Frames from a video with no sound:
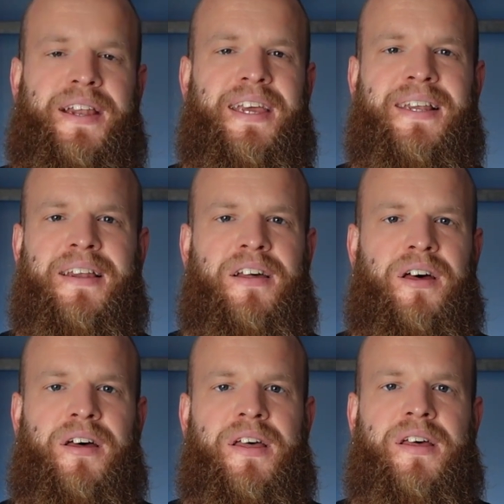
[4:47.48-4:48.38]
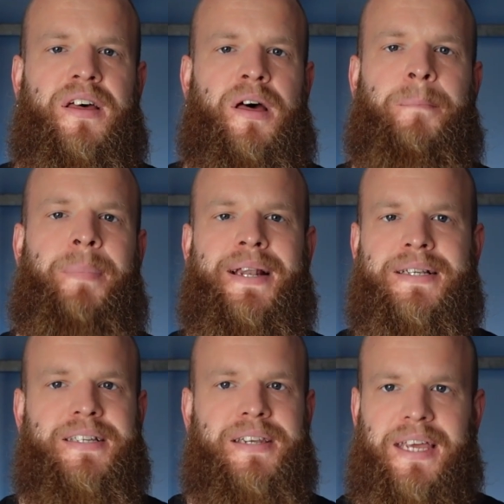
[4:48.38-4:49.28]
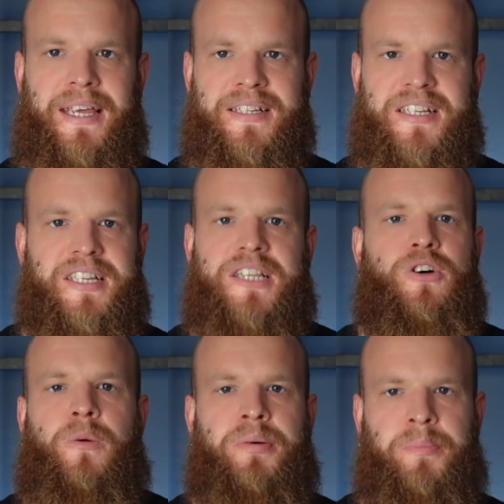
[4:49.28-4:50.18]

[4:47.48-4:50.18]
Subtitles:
he did a bent knee sit up,